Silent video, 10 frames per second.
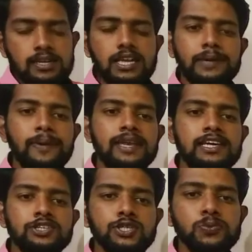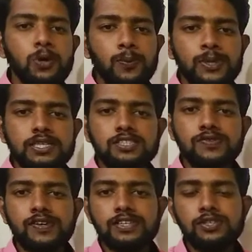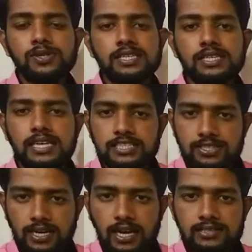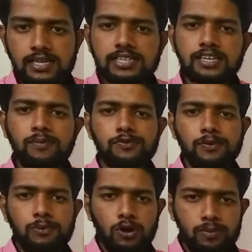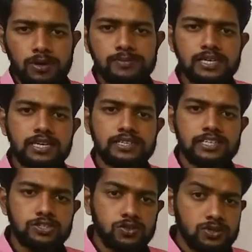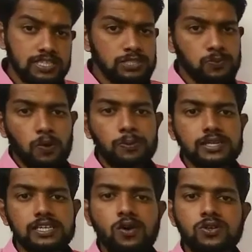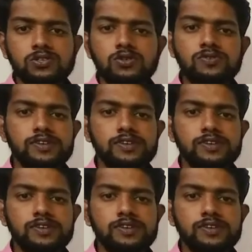The remaining two properties we will do in the next class, and some of the problems related to this property also